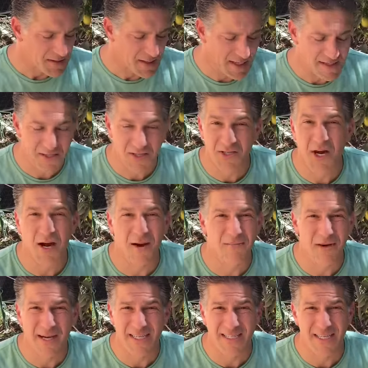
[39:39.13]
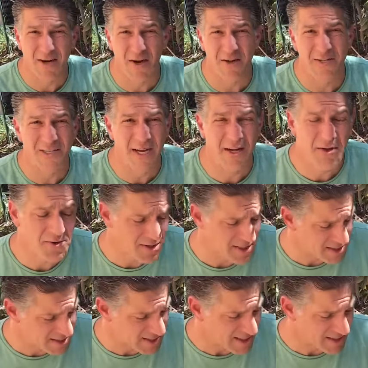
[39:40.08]
and sawbugs and all these other
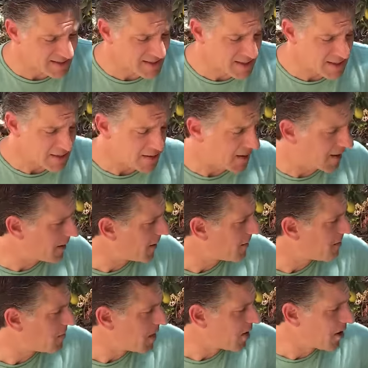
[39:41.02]
insects um,